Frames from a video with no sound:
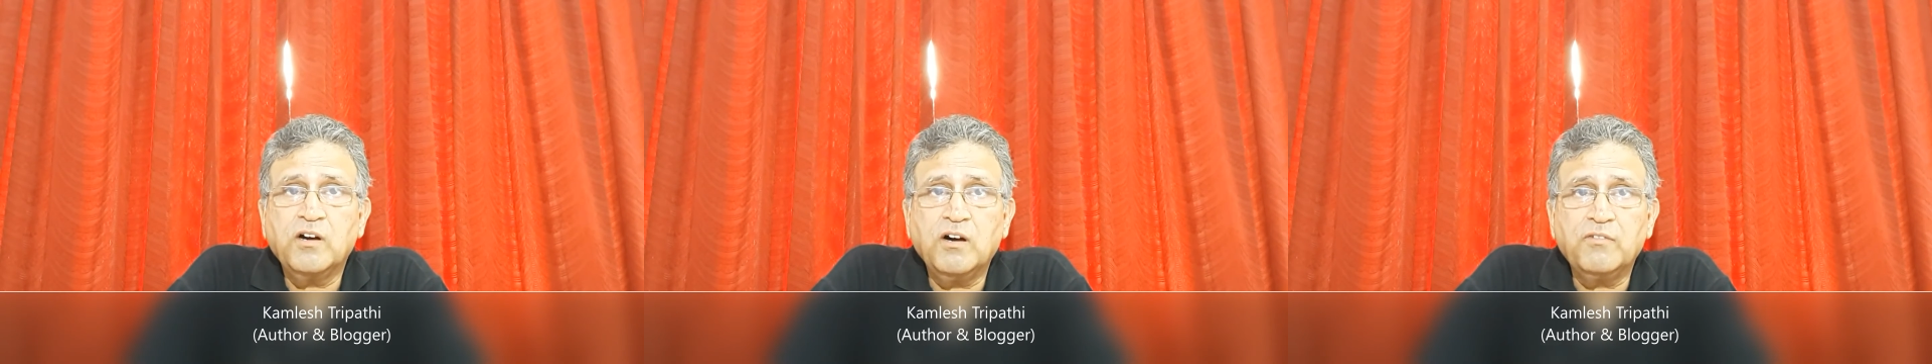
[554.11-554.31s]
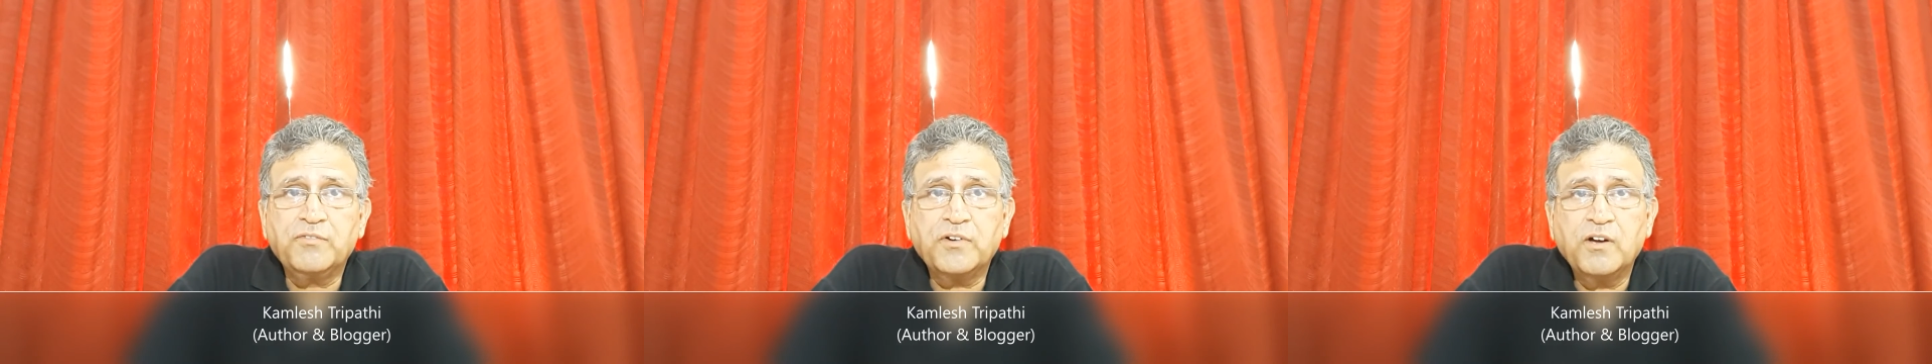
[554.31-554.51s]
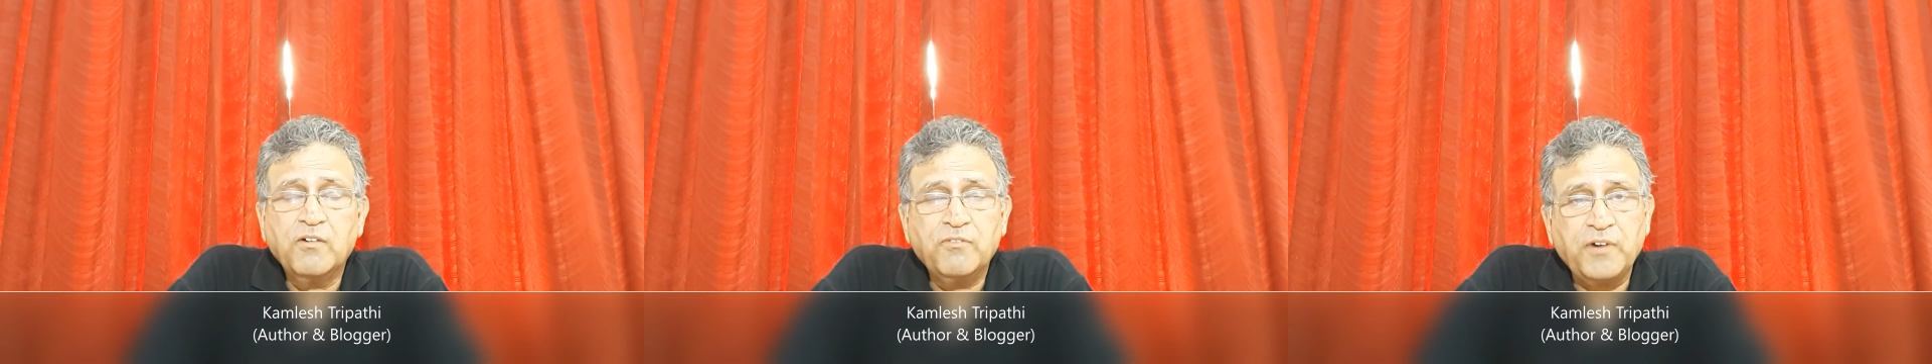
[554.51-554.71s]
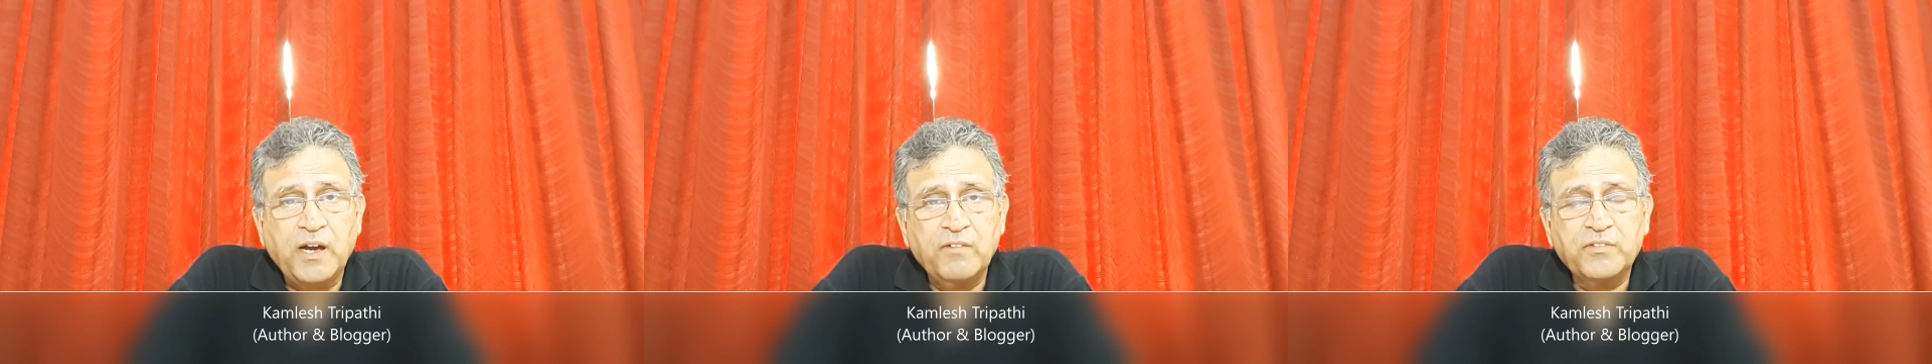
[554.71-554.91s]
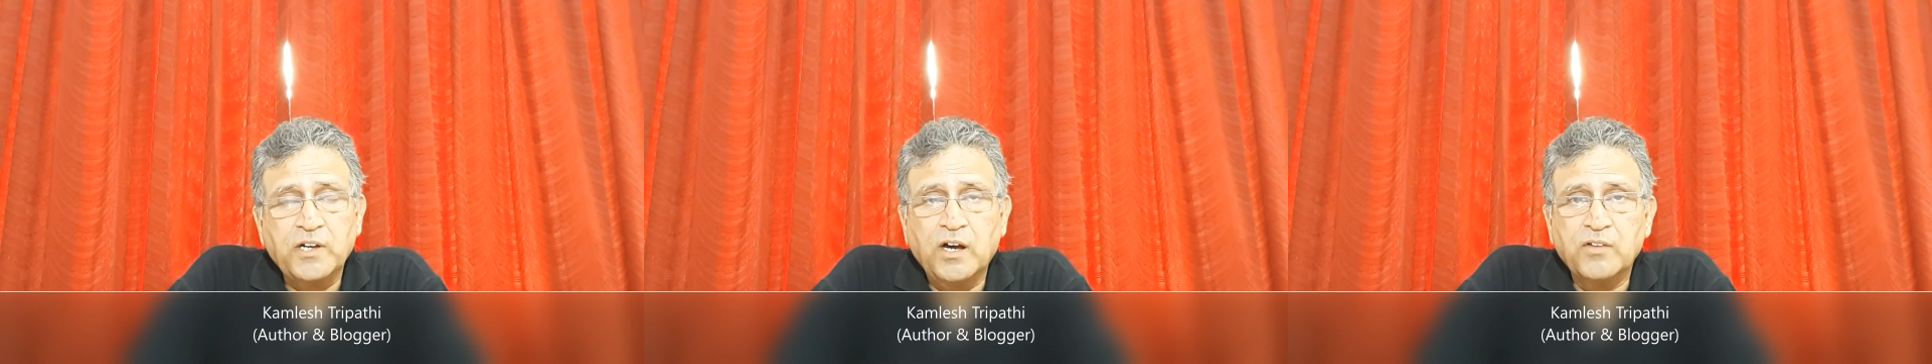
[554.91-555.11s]
of
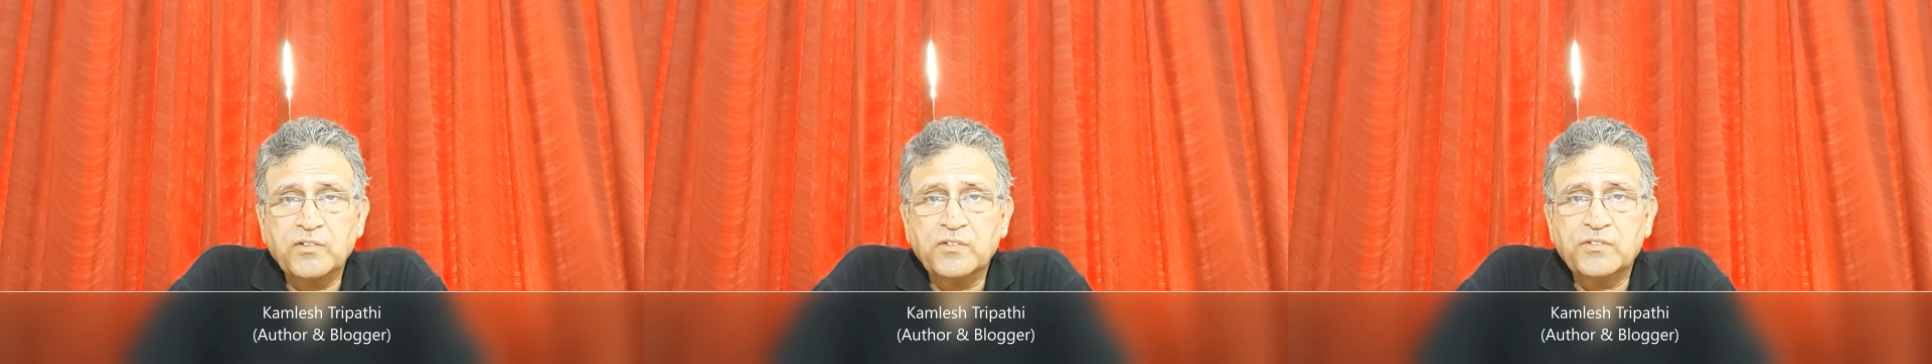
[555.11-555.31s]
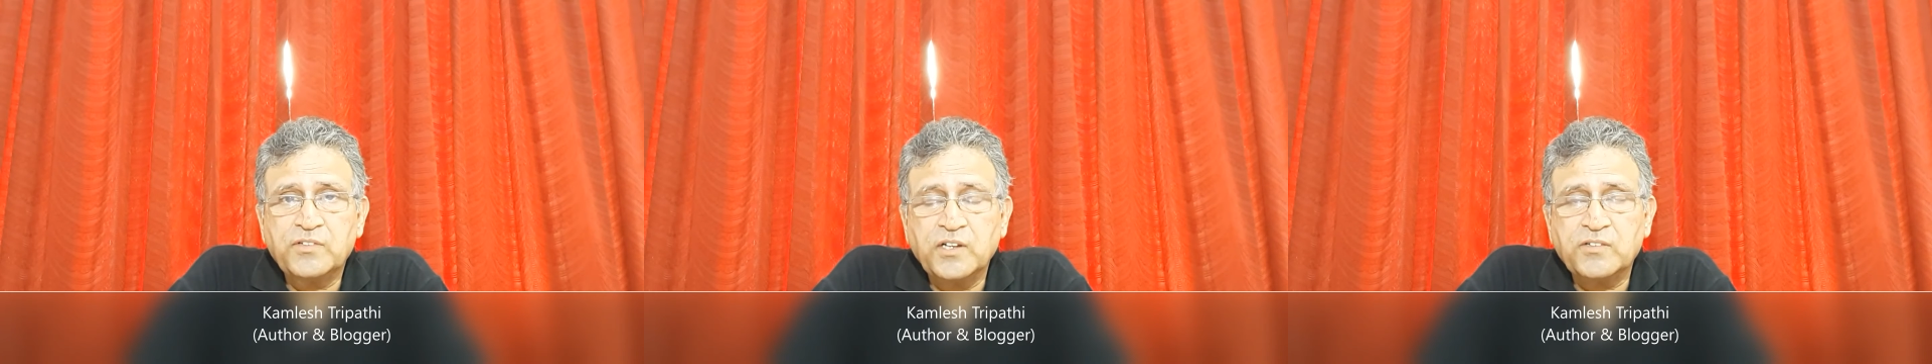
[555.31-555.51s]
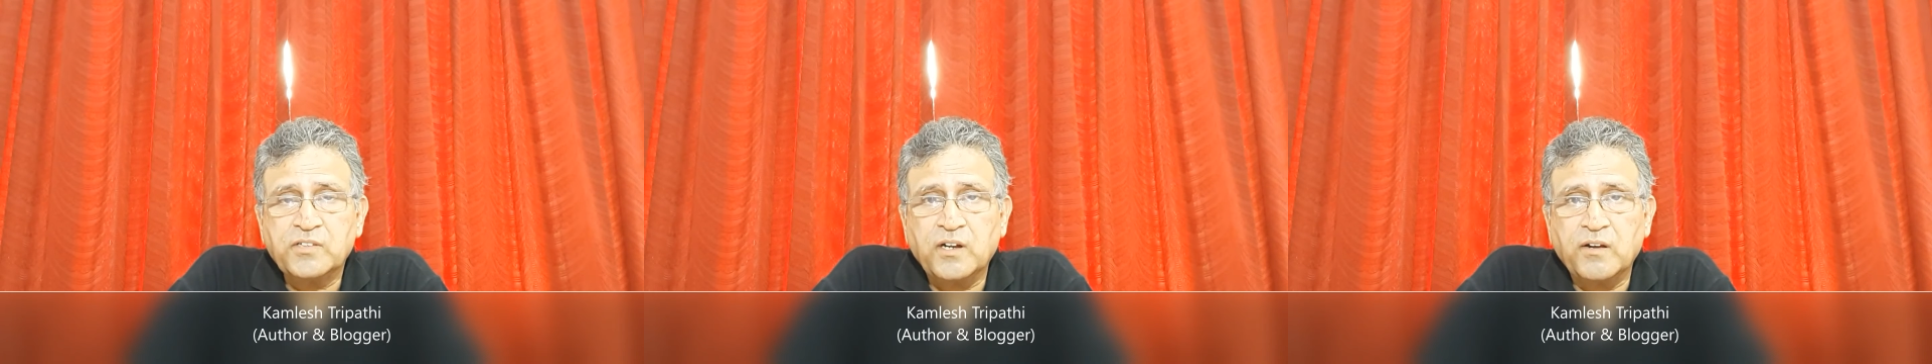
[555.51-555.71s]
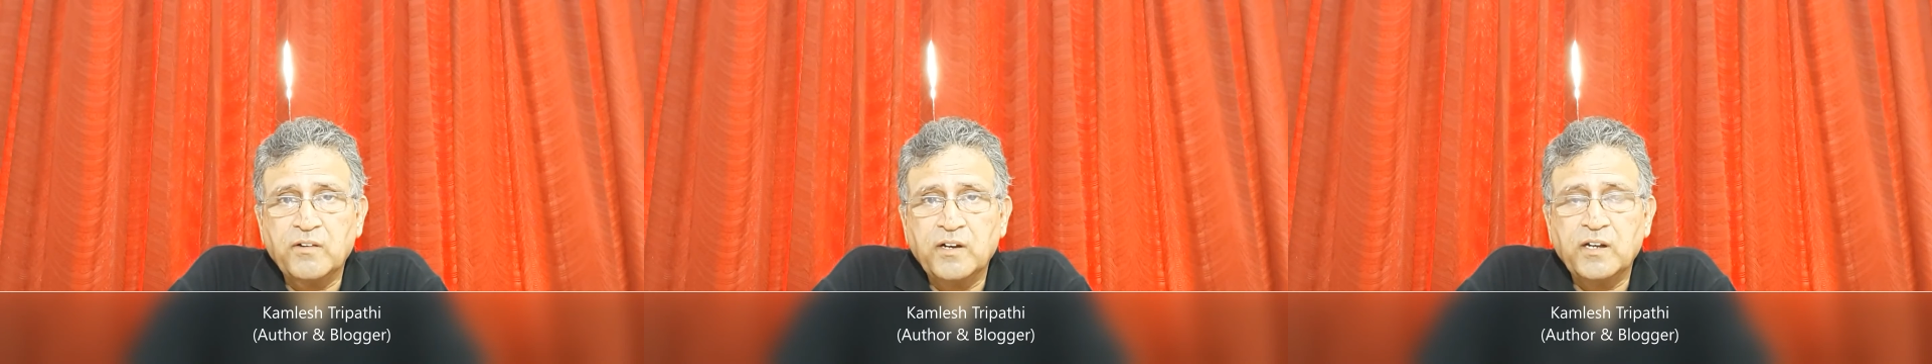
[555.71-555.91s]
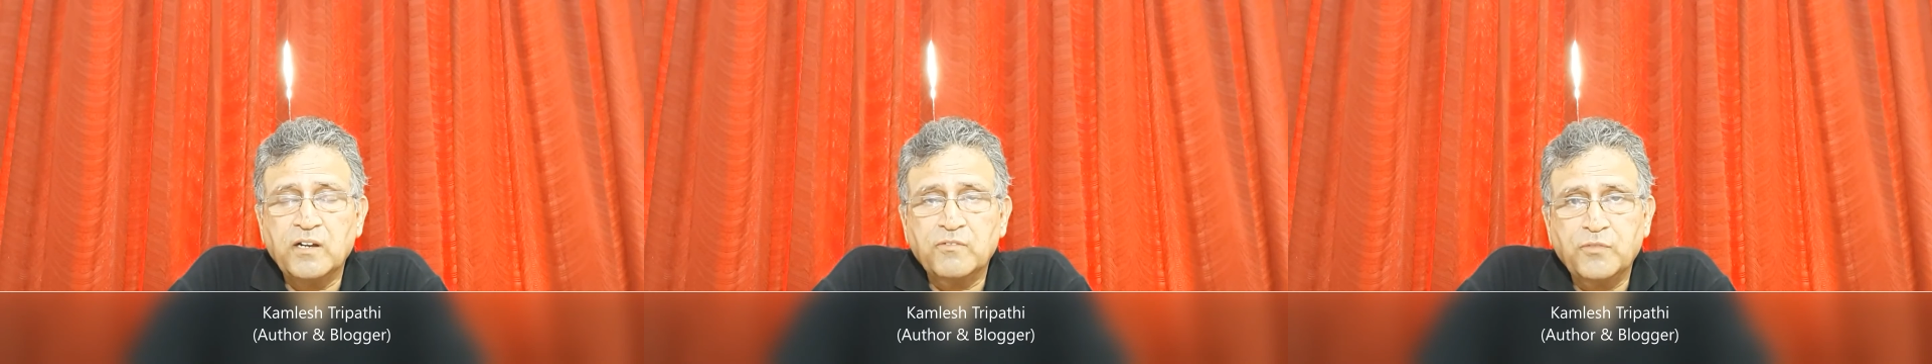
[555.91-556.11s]

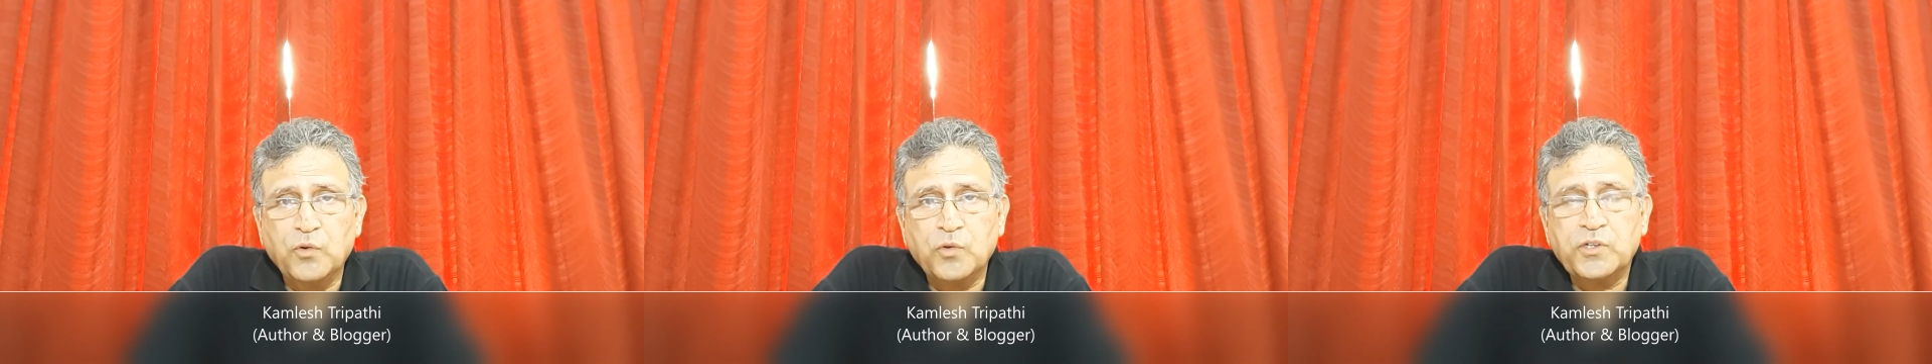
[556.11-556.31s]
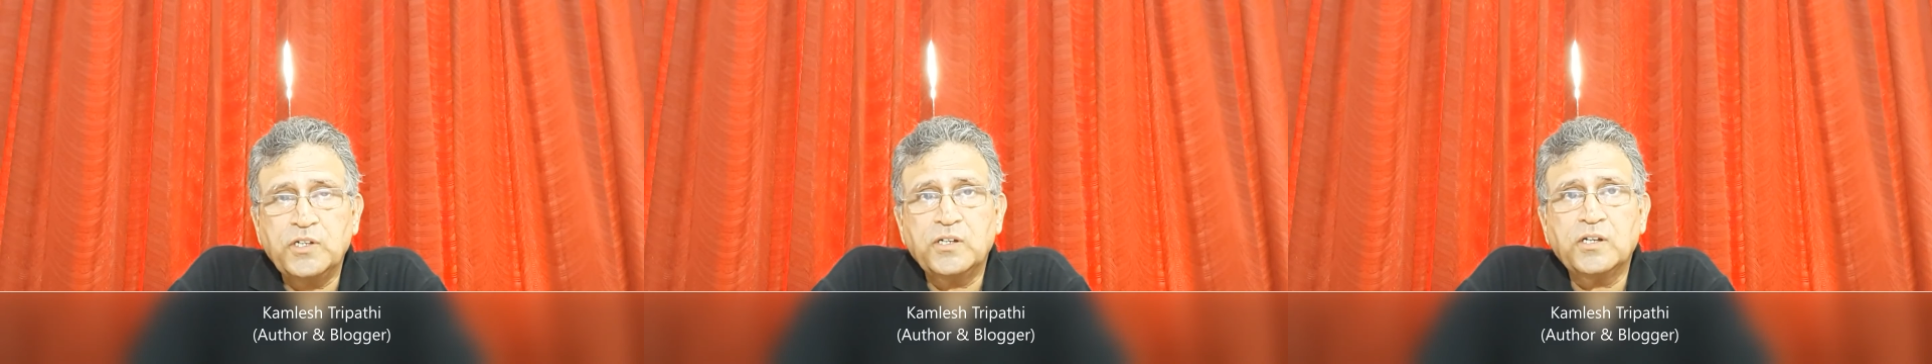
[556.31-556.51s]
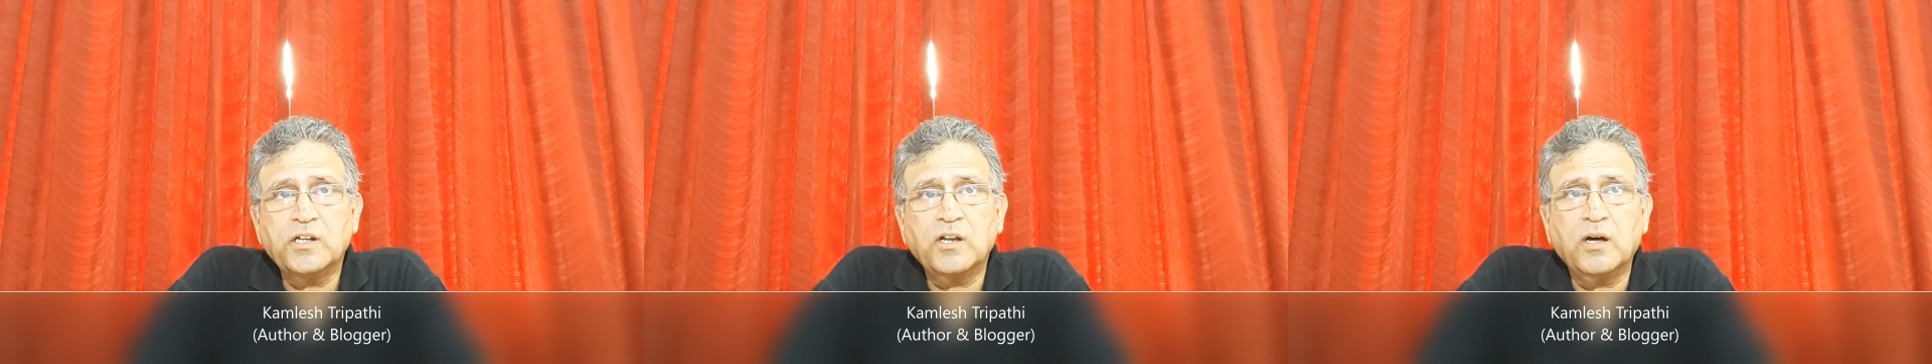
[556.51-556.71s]
5,614